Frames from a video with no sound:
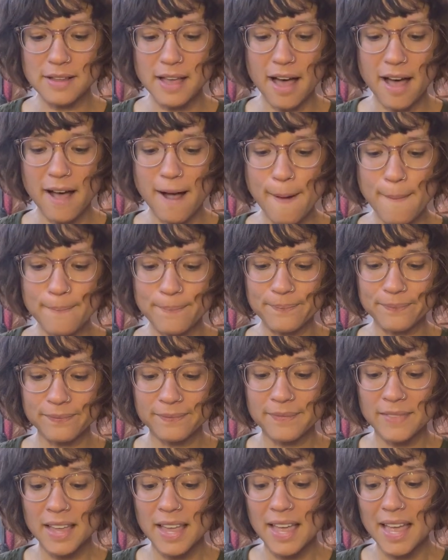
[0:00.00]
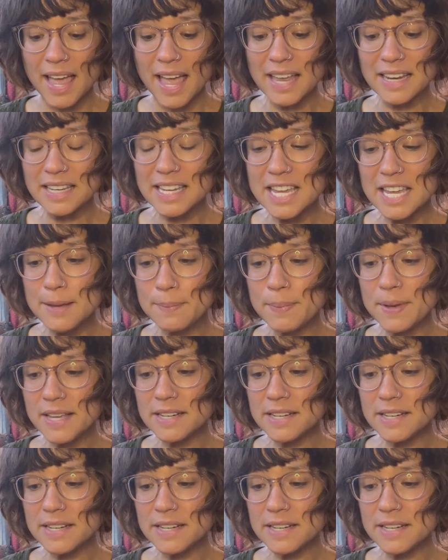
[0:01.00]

Um, and keep